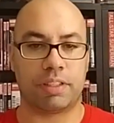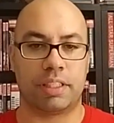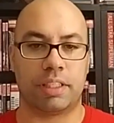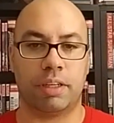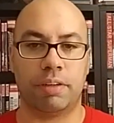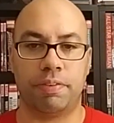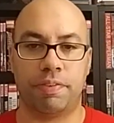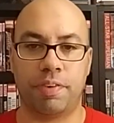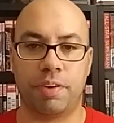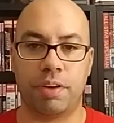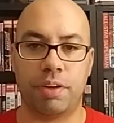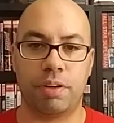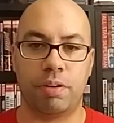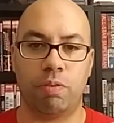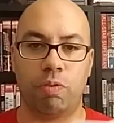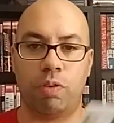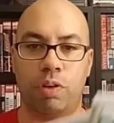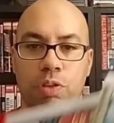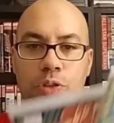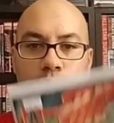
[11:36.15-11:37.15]
Surfer
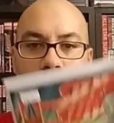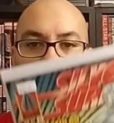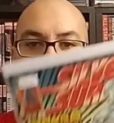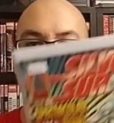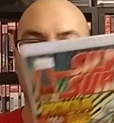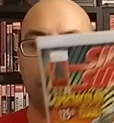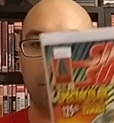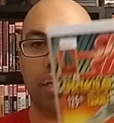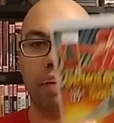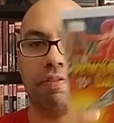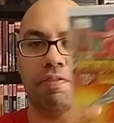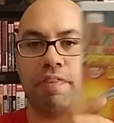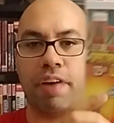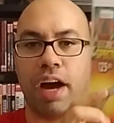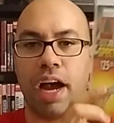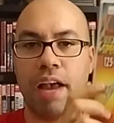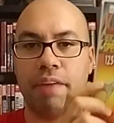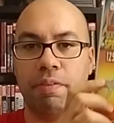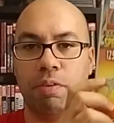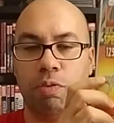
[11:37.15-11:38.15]

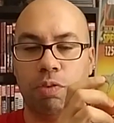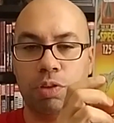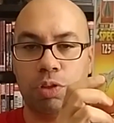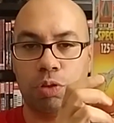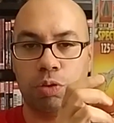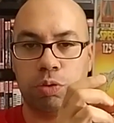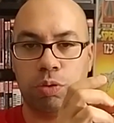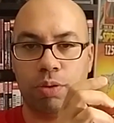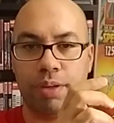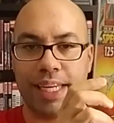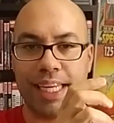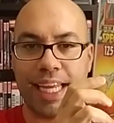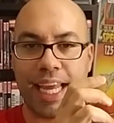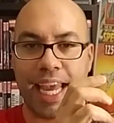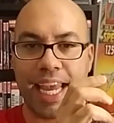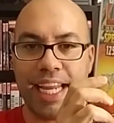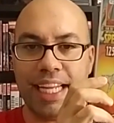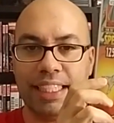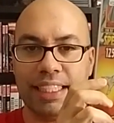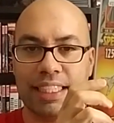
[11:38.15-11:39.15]
125 and
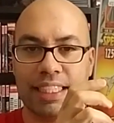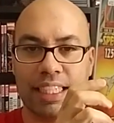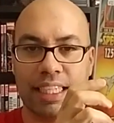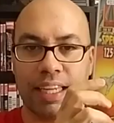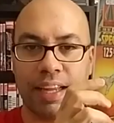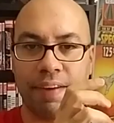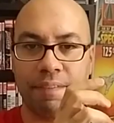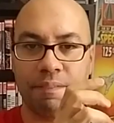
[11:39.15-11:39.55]
128.